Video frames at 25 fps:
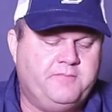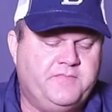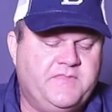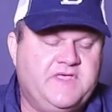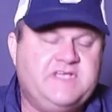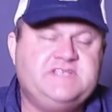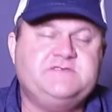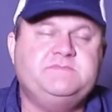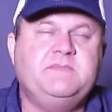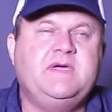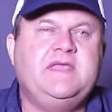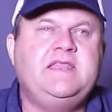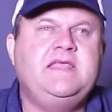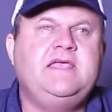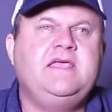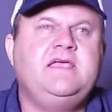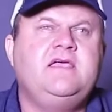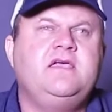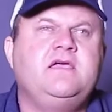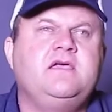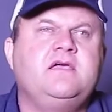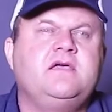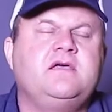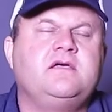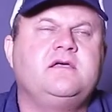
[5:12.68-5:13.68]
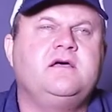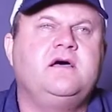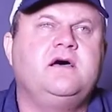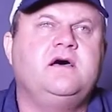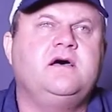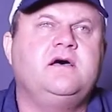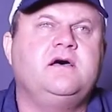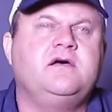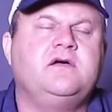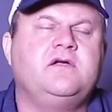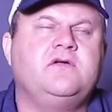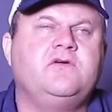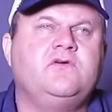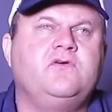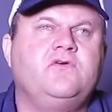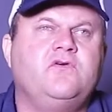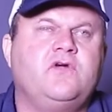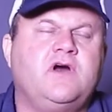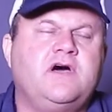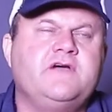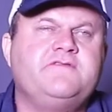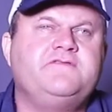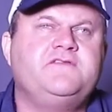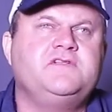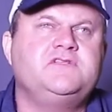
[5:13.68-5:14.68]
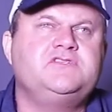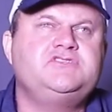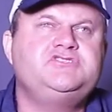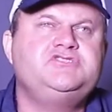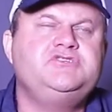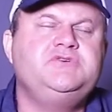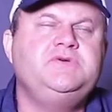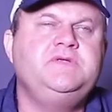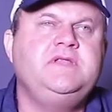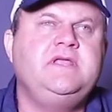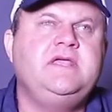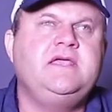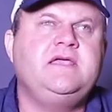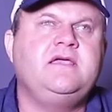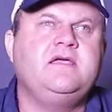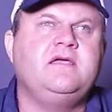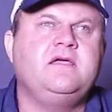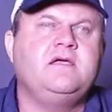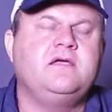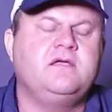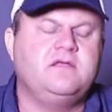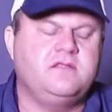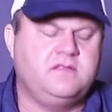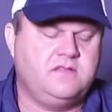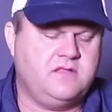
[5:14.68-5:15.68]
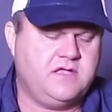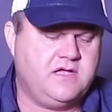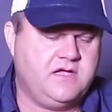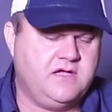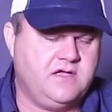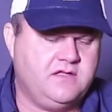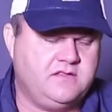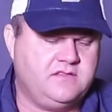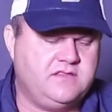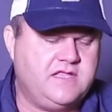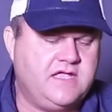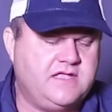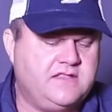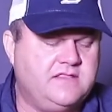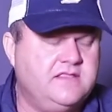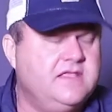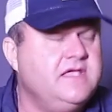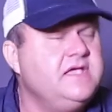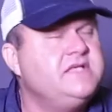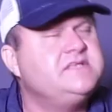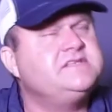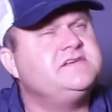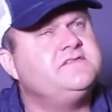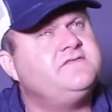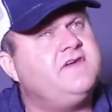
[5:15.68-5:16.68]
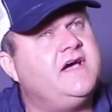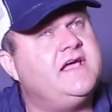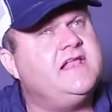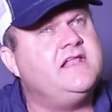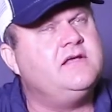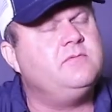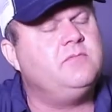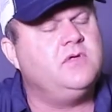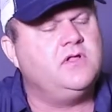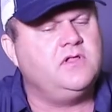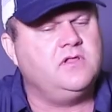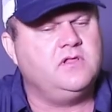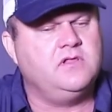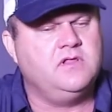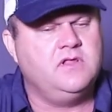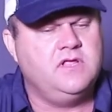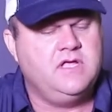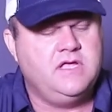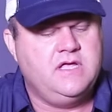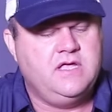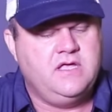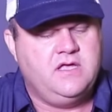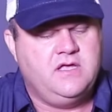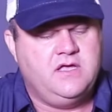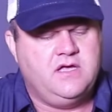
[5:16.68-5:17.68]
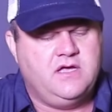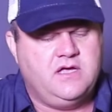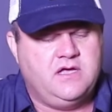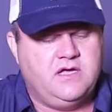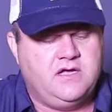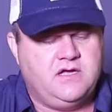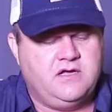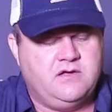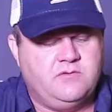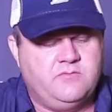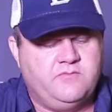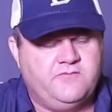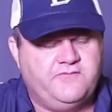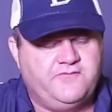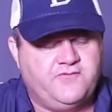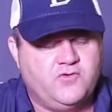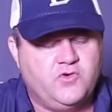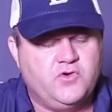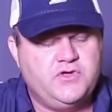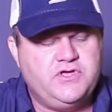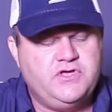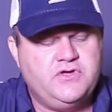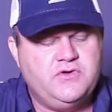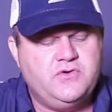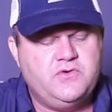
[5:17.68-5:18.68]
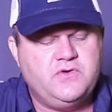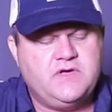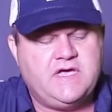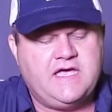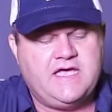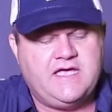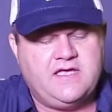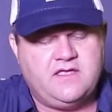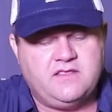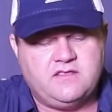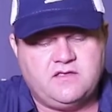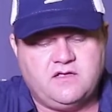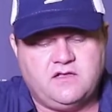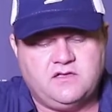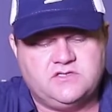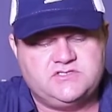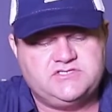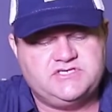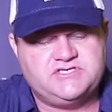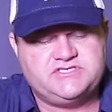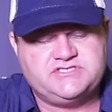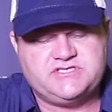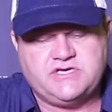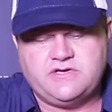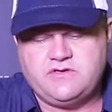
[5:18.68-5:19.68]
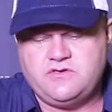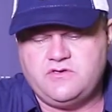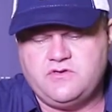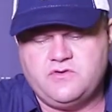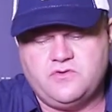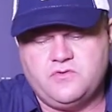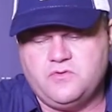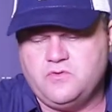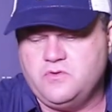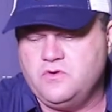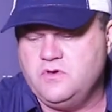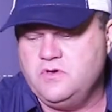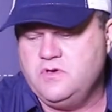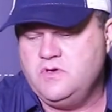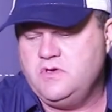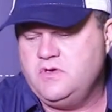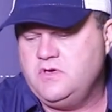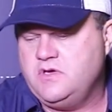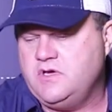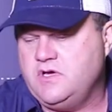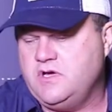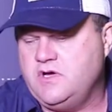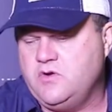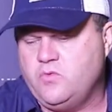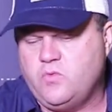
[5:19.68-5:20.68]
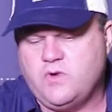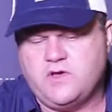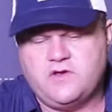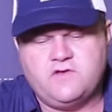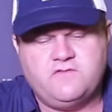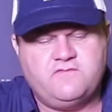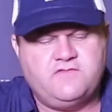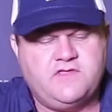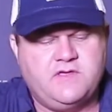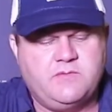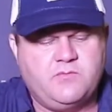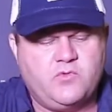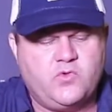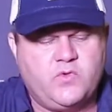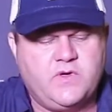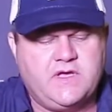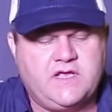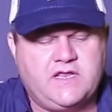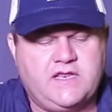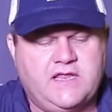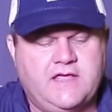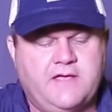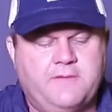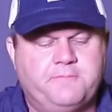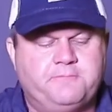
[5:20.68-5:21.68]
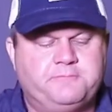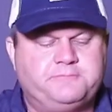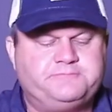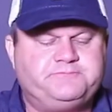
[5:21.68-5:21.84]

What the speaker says: There's many rifle tuning techniques available for you, and I'll just show you one of them quickly.